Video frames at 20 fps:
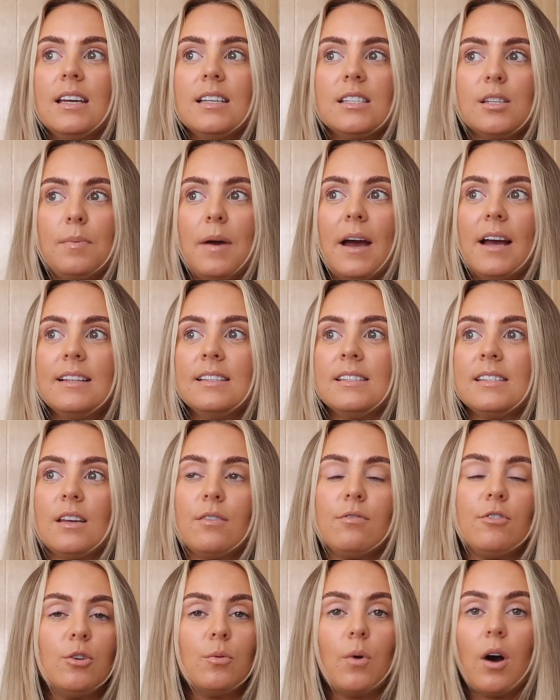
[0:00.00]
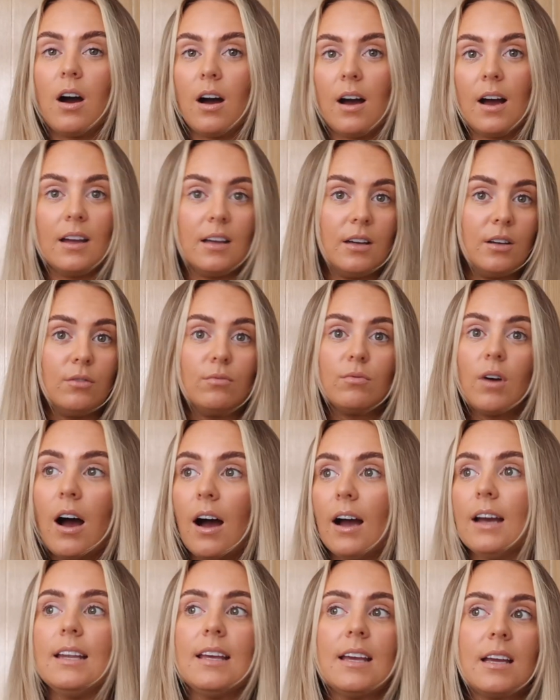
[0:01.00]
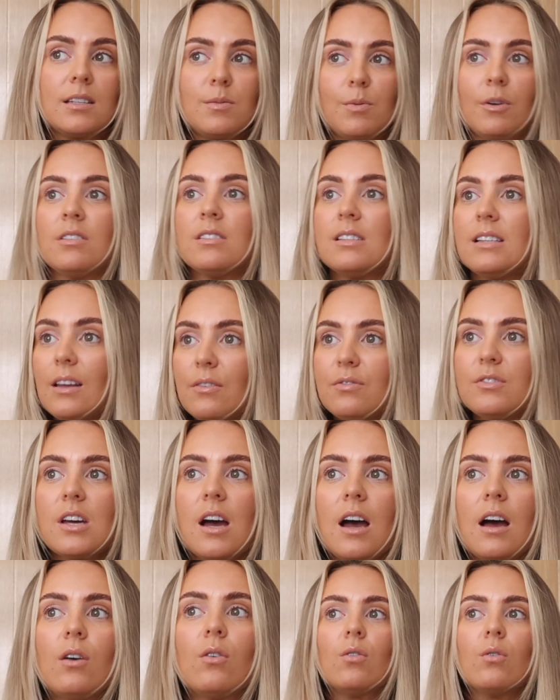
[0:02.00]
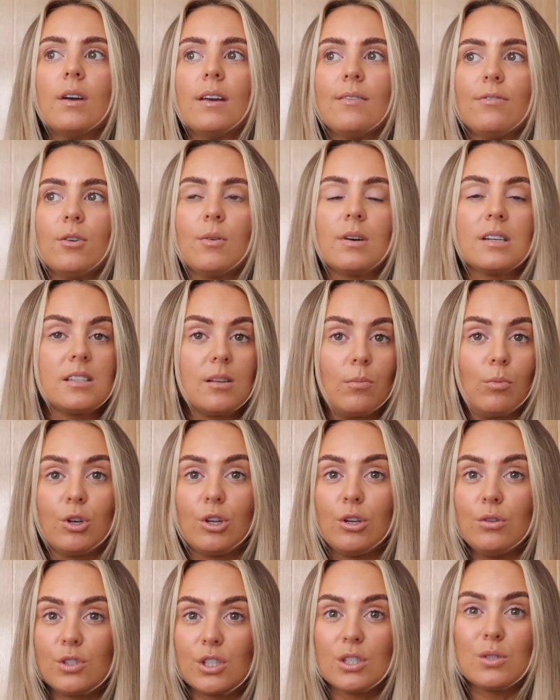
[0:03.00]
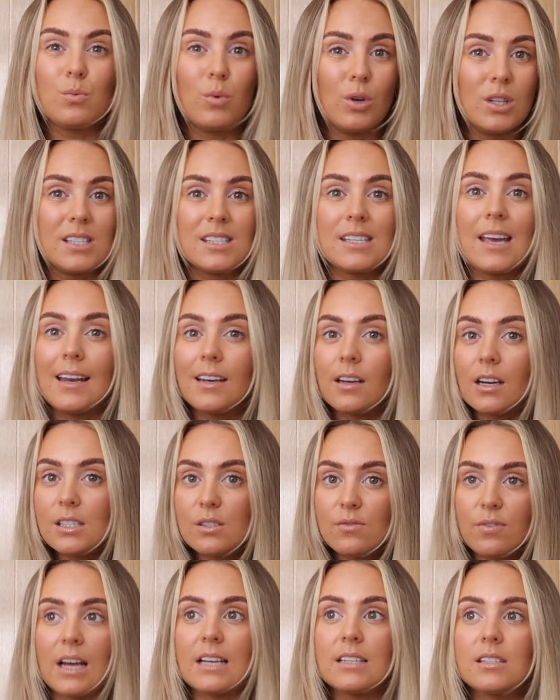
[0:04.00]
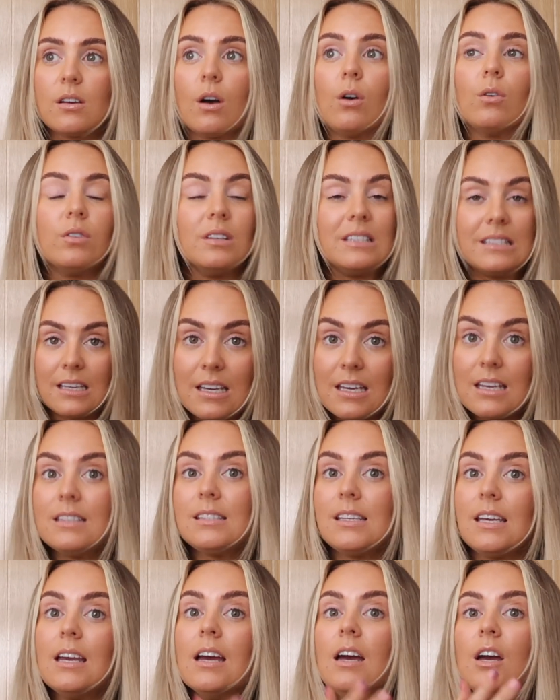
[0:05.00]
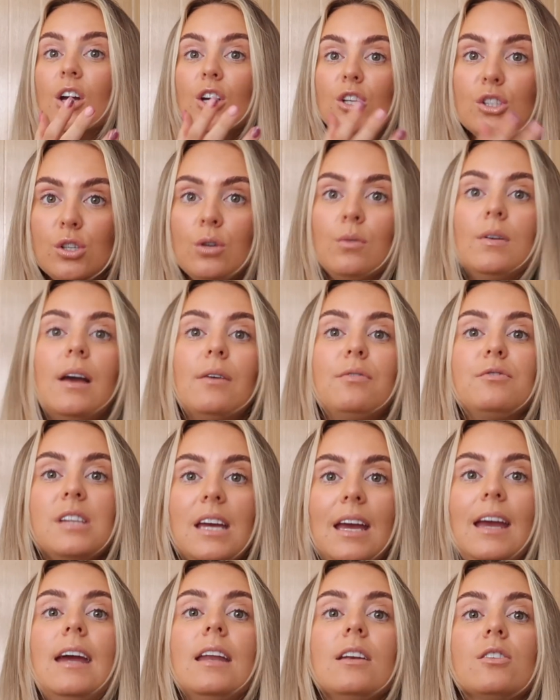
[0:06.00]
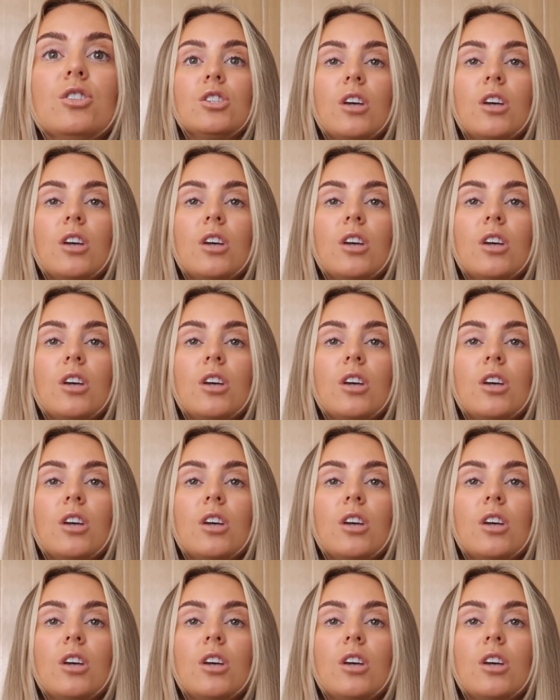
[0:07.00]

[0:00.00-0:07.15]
It depends if you are a highly experienced lifter or if you are someone who just wants a nice flat sole that's easy to lift in.